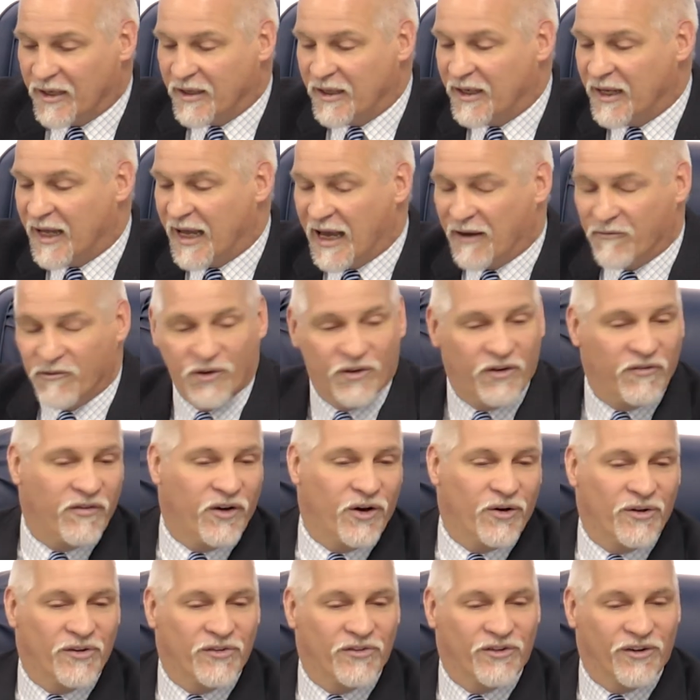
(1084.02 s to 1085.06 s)
lucky to have your
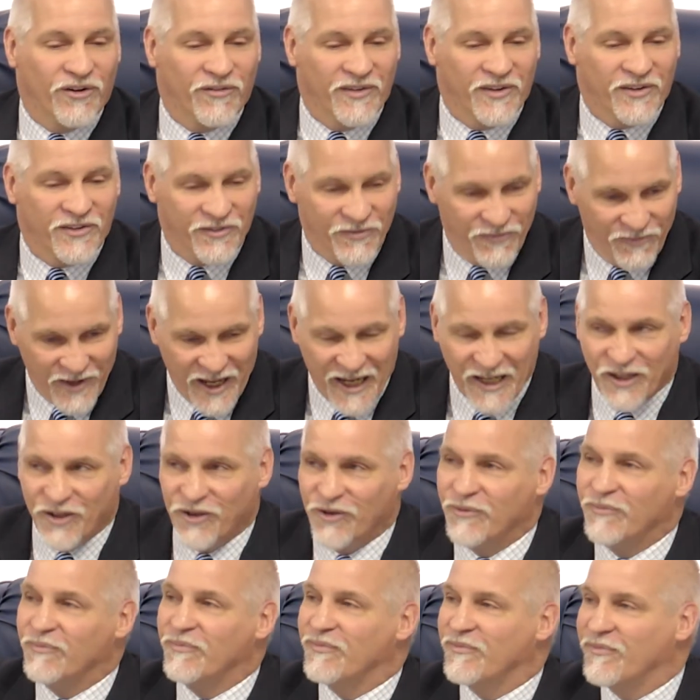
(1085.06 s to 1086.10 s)
devoted service. Thank
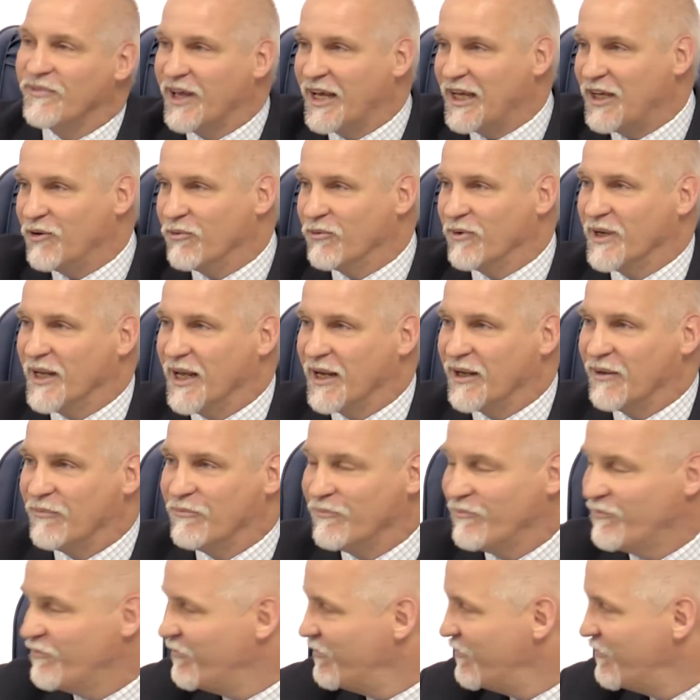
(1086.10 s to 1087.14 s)
you. Thank you, Renetta.